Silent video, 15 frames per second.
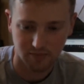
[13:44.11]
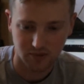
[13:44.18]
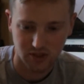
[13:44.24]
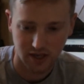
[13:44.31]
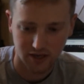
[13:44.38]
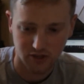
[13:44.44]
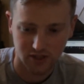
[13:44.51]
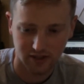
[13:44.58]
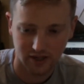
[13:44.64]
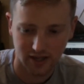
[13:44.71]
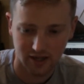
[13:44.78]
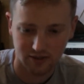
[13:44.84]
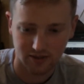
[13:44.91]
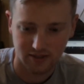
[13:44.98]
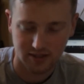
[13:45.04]
changing
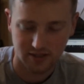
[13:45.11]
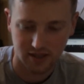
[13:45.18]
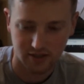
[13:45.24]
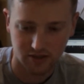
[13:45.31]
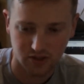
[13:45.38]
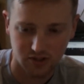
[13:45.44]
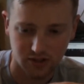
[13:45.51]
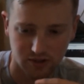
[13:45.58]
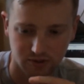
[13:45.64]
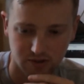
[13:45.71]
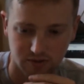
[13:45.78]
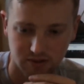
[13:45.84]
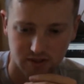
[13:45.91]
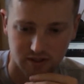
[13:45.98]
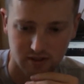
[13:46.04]
out a set of
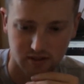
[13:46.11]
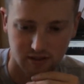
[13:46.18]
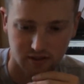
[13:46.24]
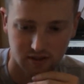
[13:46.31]
shoes?